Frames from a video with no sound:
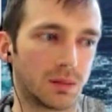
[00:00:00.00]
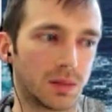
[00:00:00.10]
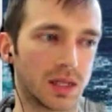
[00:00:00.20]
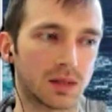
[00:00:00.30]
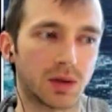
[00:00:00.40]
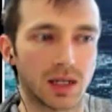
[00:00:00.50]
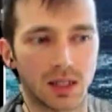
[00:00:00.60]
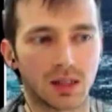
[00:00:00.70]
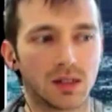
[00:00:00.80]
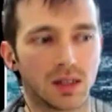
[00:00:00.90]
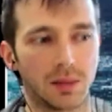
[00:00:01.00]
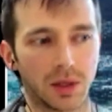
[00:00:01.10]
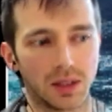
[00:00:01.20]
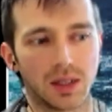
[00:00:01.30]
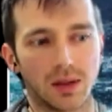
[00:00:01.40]
But this process is
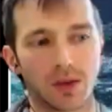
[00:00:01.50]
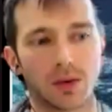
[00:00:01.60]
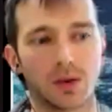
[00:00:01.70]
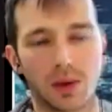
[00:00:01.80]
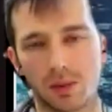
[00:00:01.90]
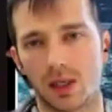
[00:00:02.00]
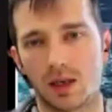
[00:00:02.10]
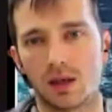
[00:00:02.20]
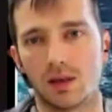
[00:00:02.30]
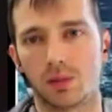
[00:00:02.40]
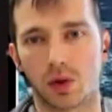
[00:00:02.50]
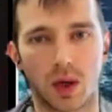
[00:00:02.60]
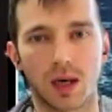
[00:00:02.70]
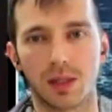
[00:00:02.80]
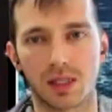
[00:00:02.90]
typically done through what we call
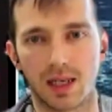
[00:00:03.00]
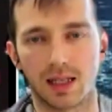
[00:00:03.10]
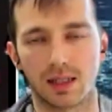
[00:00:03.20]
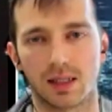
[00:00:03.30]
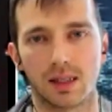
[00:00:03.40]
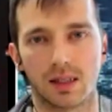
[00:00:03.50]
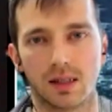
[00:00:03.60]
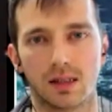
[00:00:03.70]
requirements analysis.